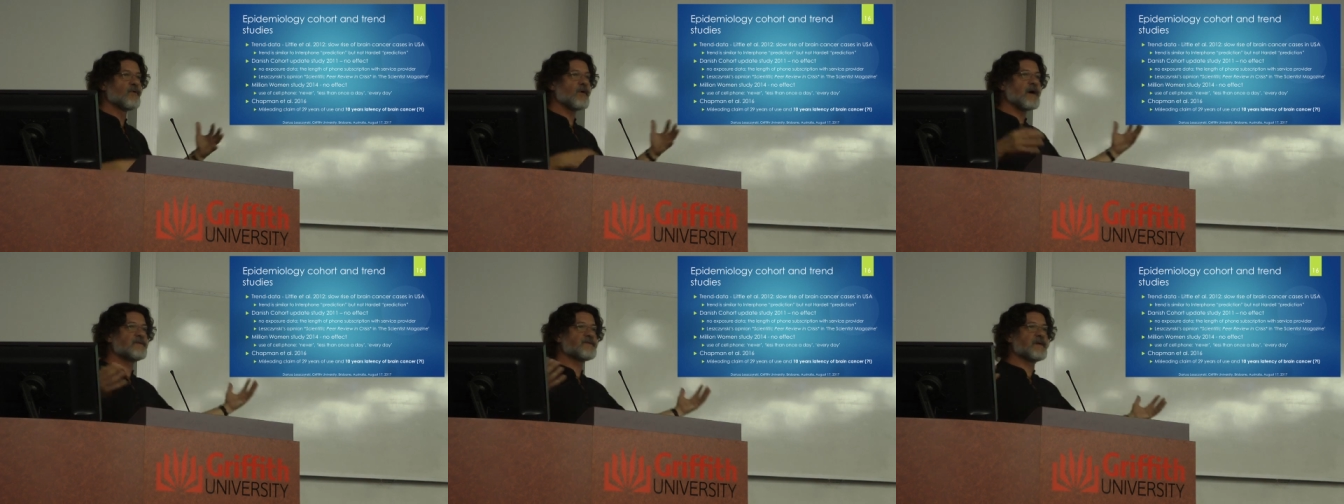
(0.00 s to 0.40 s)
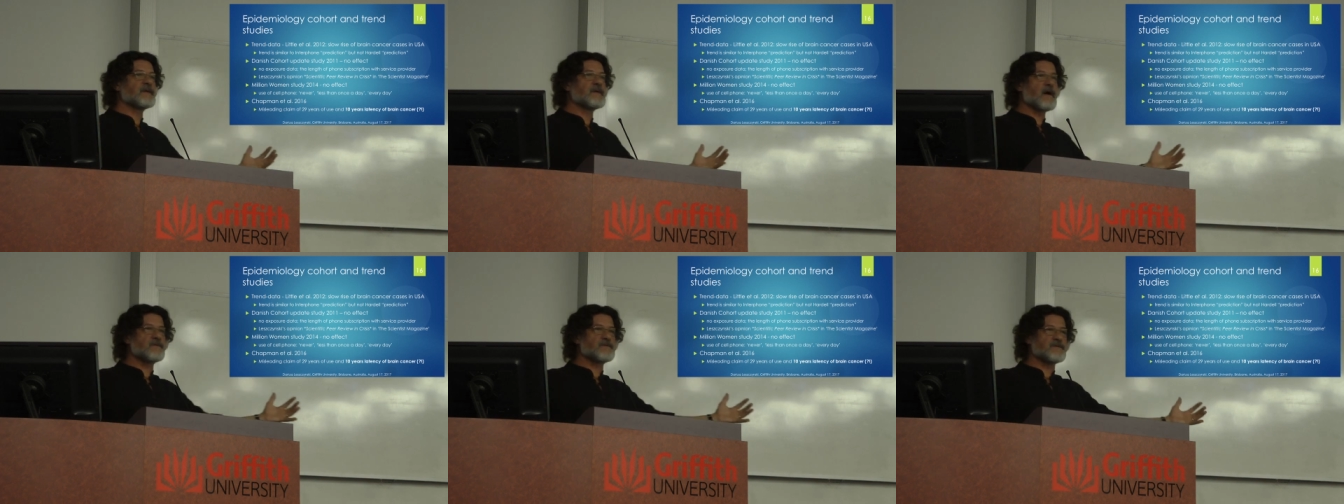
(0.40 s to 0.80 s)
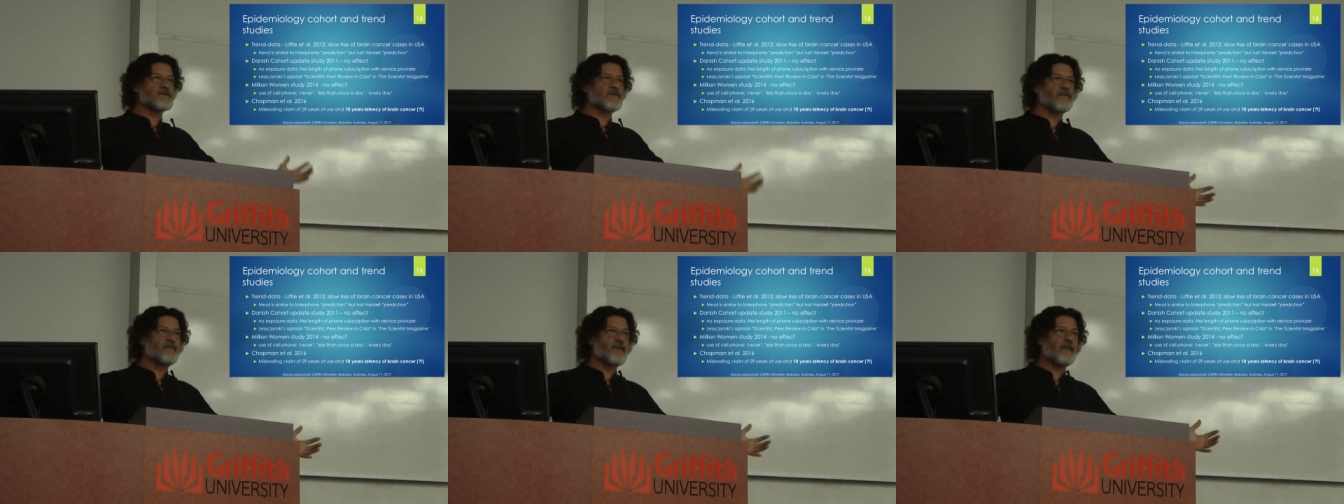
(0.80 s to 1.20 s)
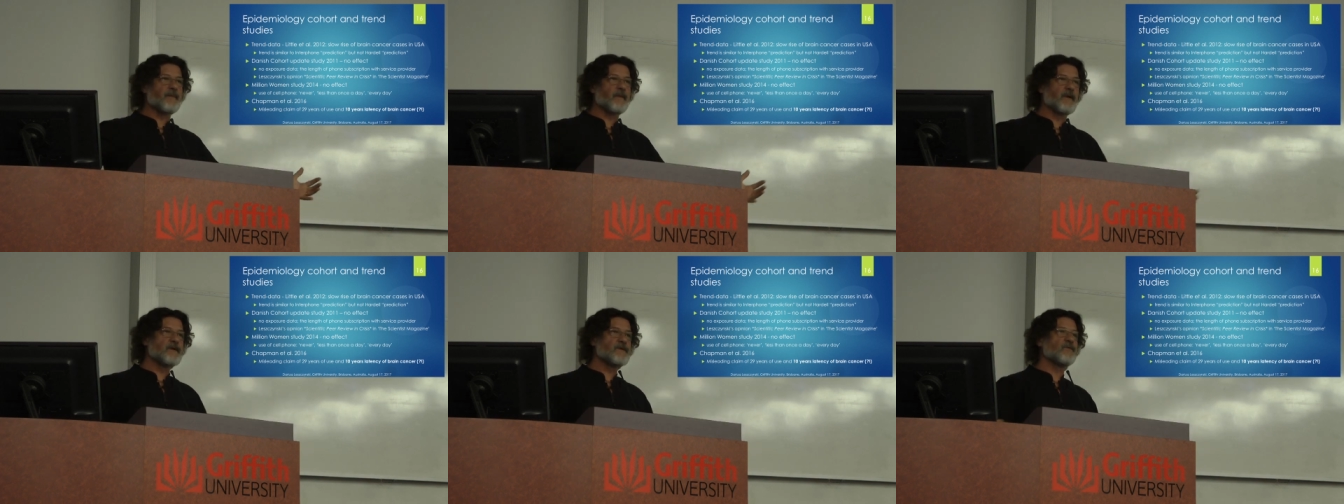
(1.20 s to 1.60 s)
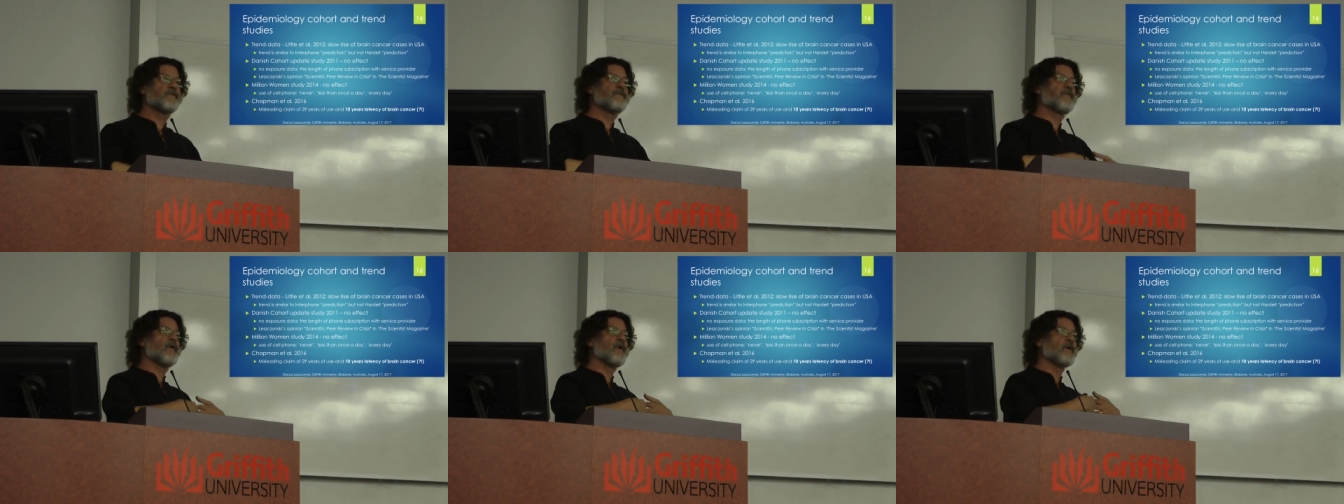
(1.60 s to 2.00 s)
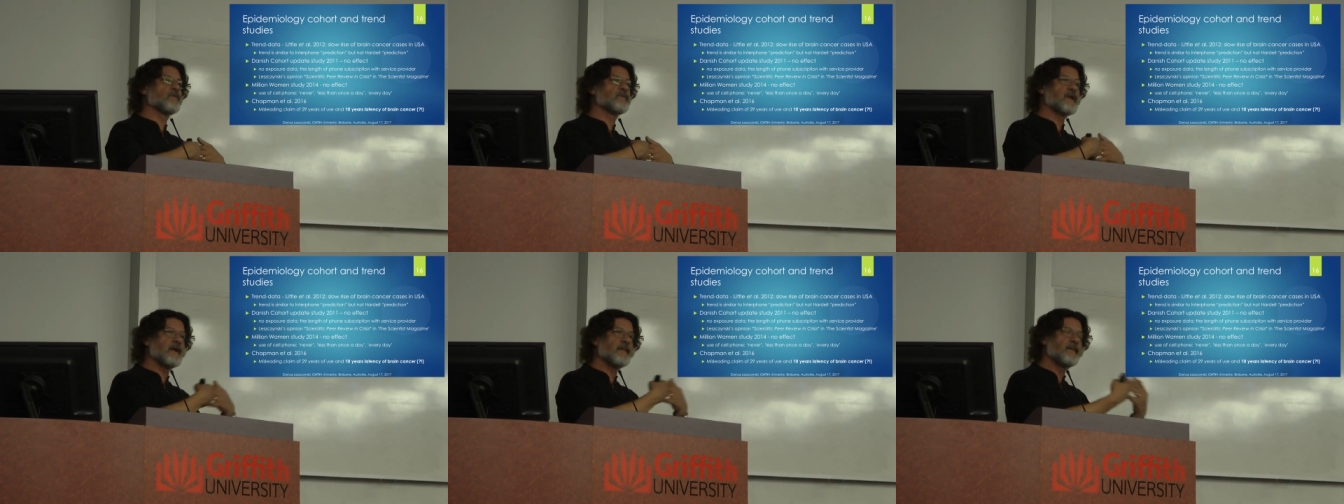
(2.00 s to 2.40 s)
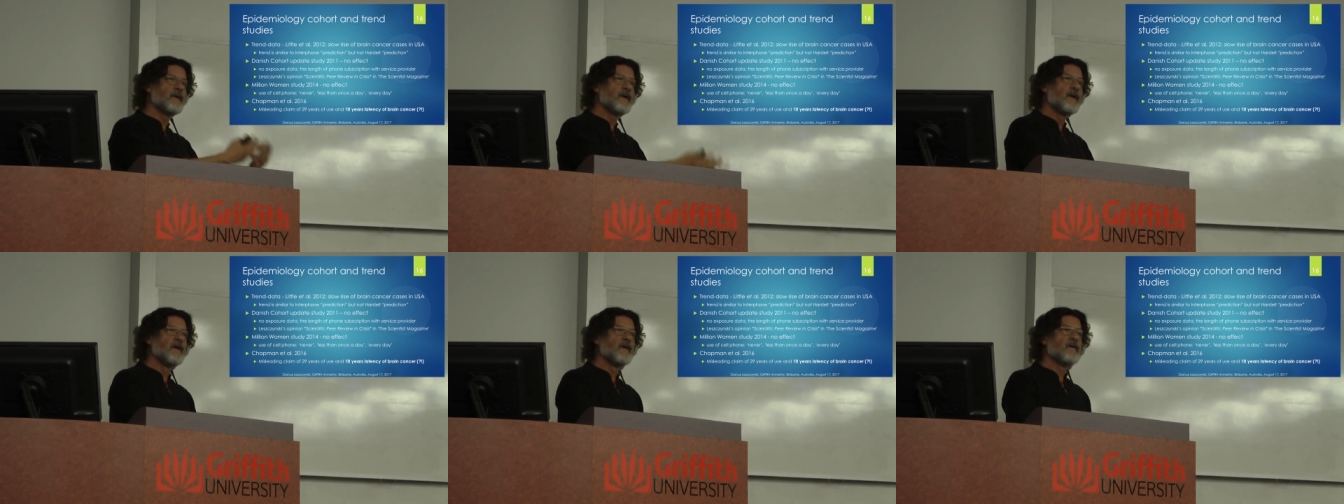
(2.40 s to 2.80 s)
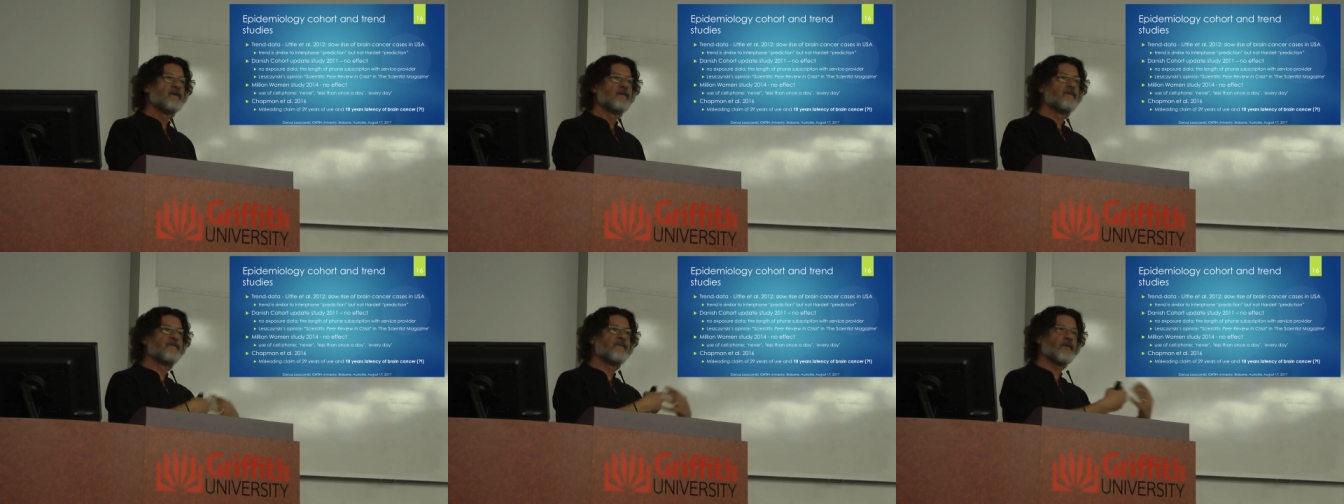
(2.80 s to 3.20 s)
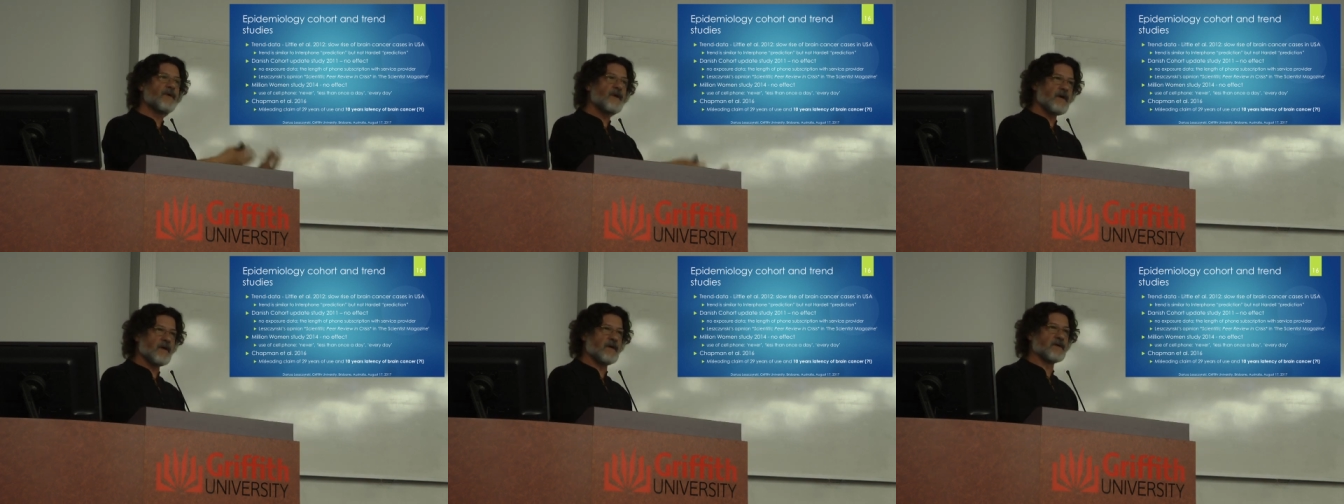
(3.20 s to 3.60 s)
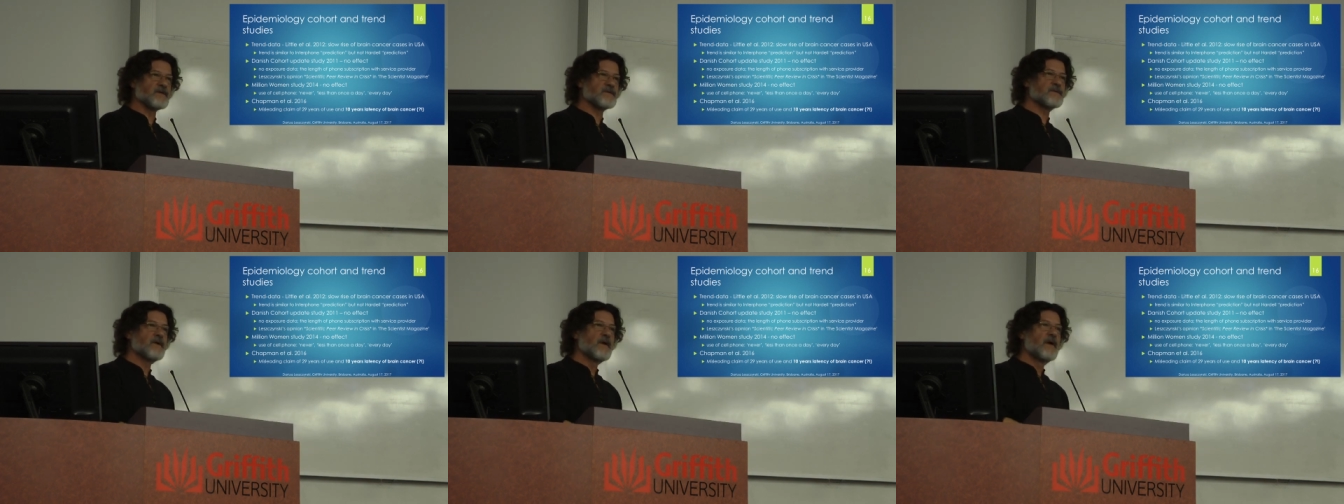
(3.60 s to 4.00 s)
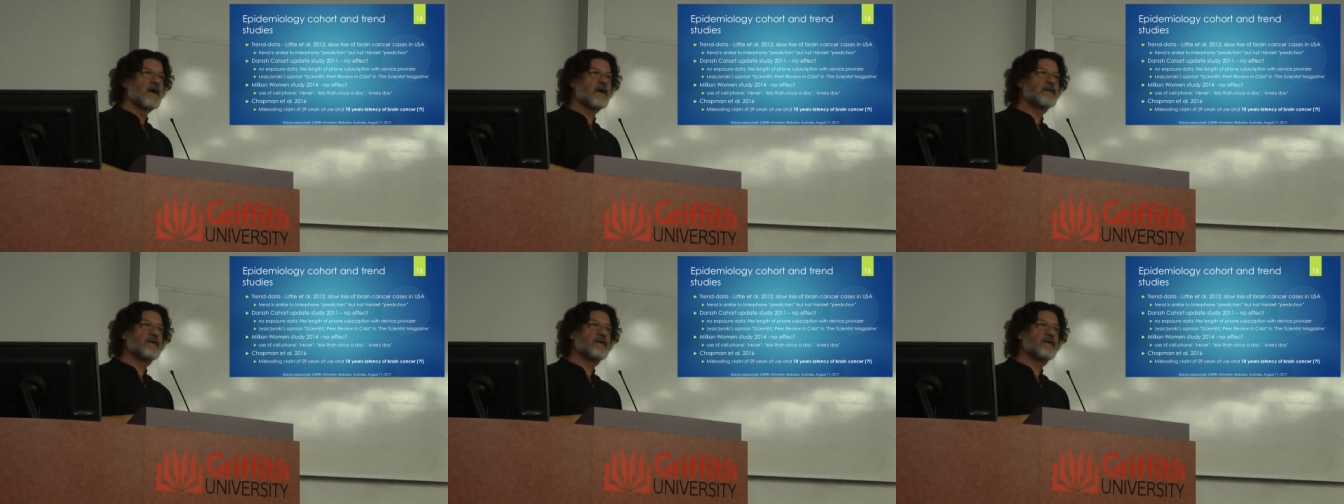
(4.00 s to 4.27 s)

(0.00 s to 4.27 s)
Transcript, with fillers: few hundred thousands of people, and you follow them for years.